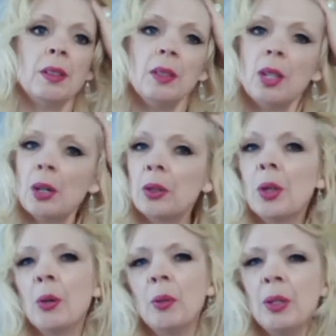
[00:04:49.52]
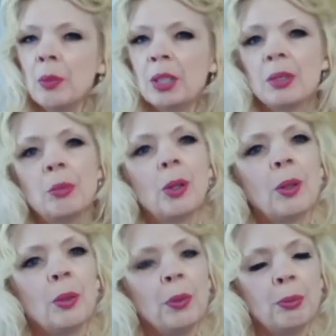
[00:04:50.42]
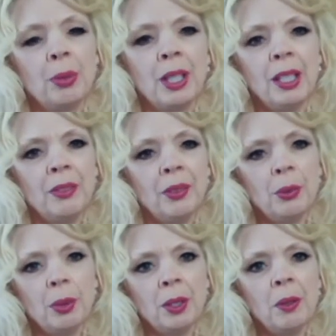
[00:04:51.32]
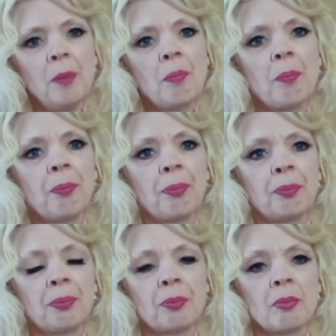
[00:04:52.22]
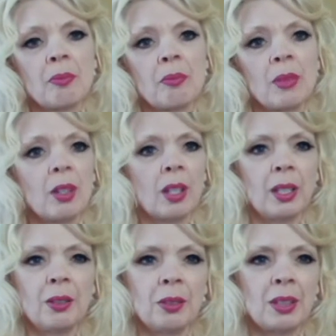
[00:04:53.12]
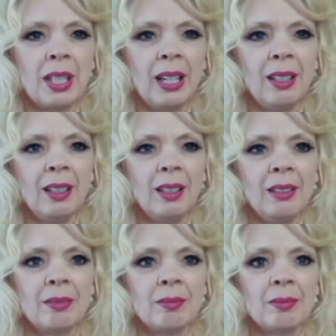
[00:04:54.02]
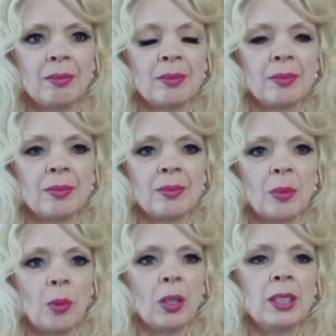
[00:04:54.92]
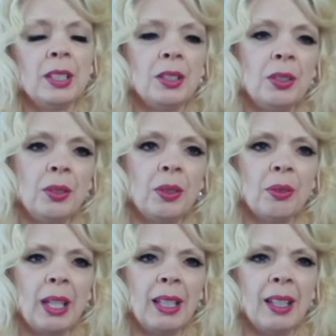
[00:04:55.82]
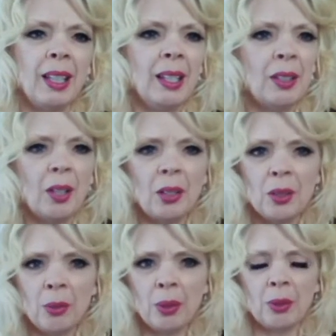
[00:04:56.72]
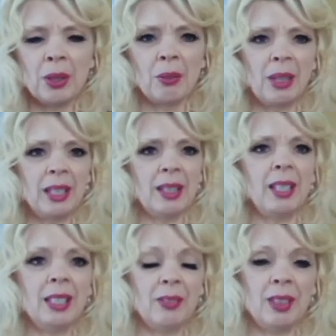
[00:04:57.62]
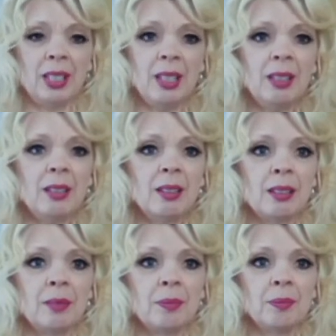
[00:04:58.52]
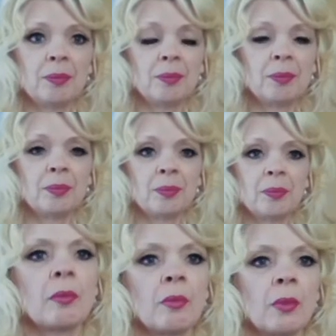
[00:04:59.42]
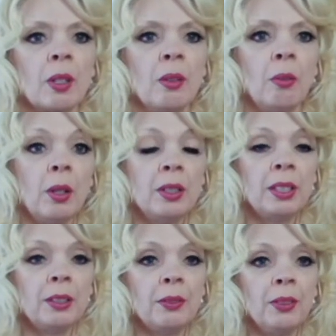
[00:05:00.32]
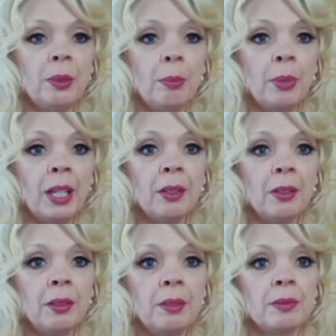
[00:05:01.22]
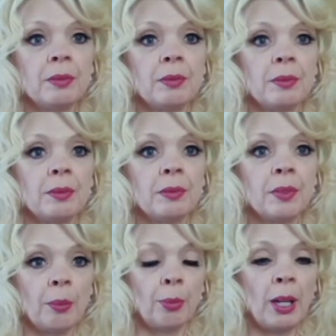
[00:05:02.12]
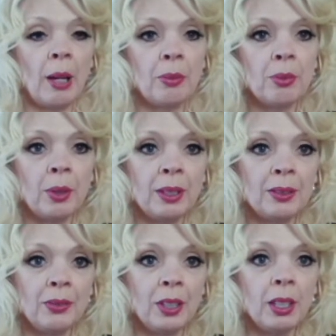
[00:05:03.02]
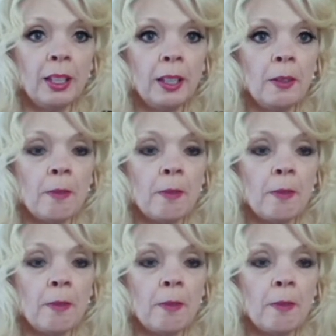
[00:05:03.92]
not knowing what tomorrow will bring, if you will, not understanding, wanting to do the right thing and not knowing what the right thing even is, wanting to feel better, than perhaps one is feeling.